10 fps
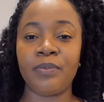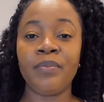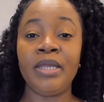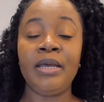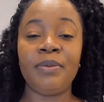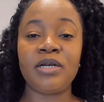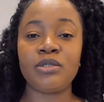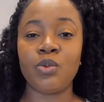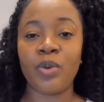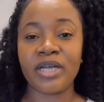Because
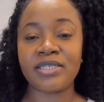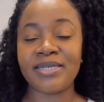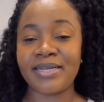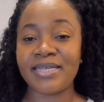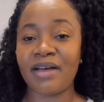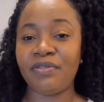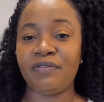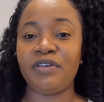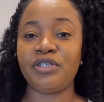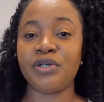Wix does have the feature
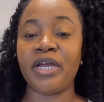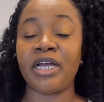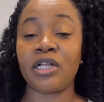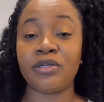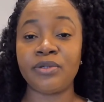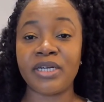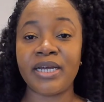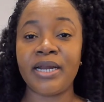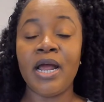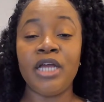included,
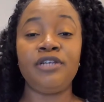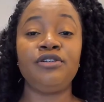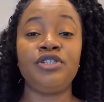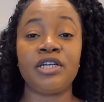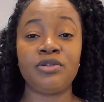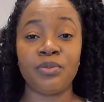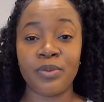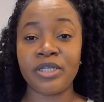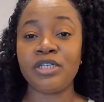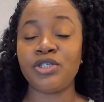you just really
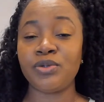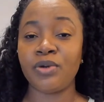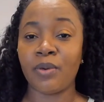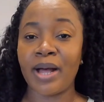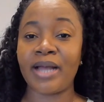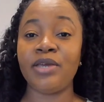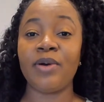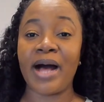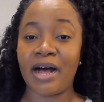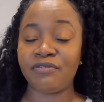do know how, you have
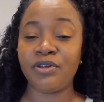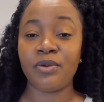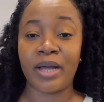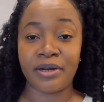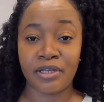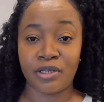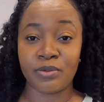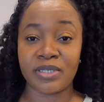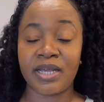to know how to use it.